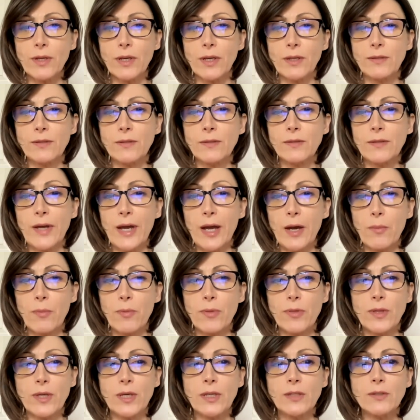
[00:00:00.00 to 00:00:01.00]
and
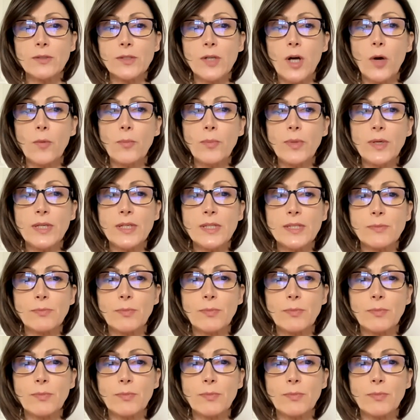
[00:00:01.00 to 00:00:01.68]
depth in topics